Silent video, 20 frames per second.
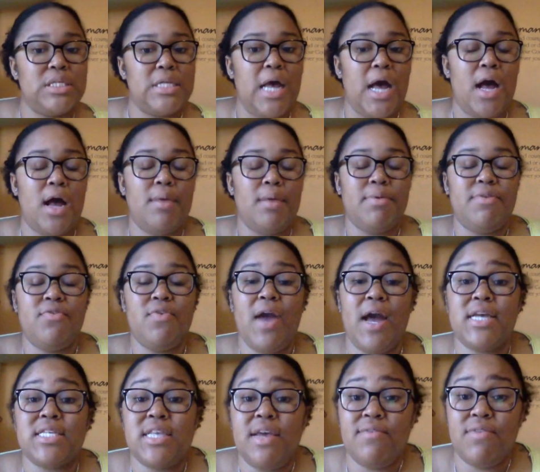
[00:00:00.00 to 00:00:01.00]
If you
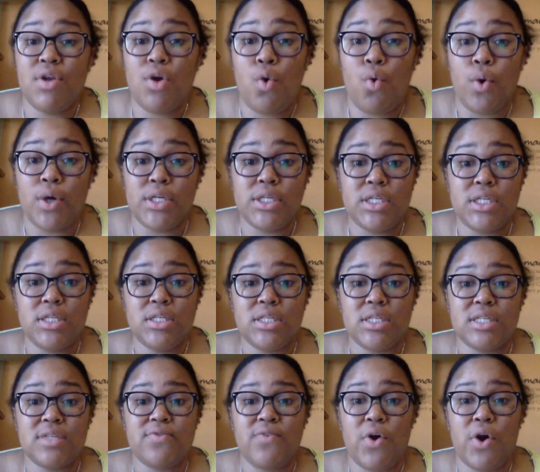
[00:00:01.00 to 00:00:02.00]
guys have any questions
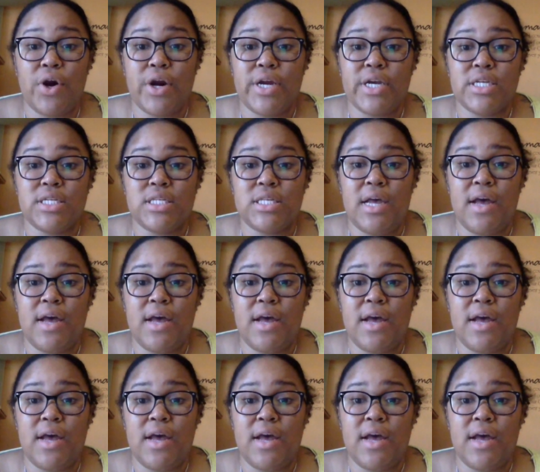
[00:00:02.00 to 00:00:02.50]
as far as